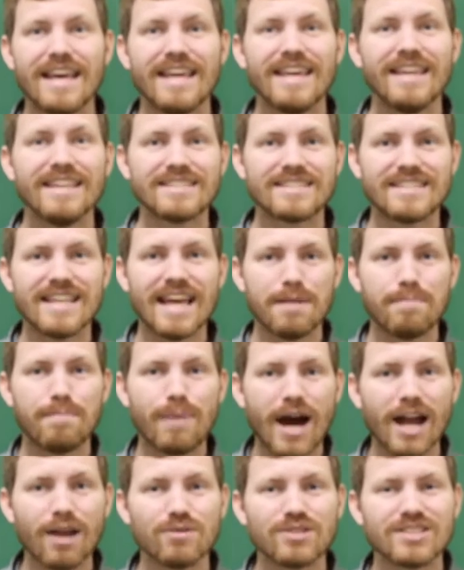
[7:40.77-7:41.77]
His dead
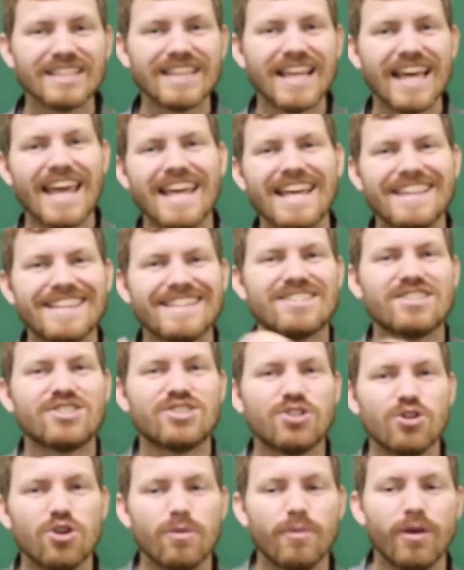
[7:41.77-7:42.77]
body was laying in this
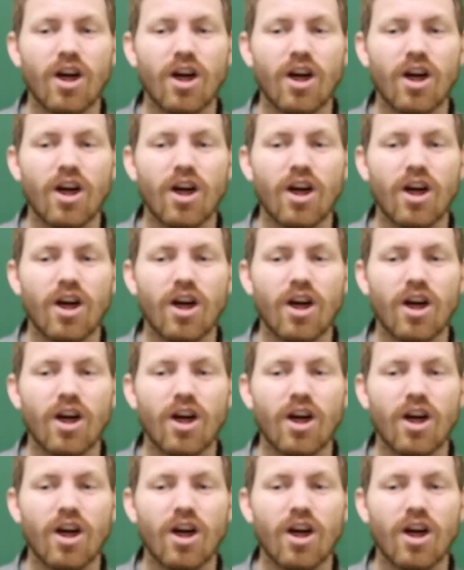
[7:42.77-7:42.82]
tomb,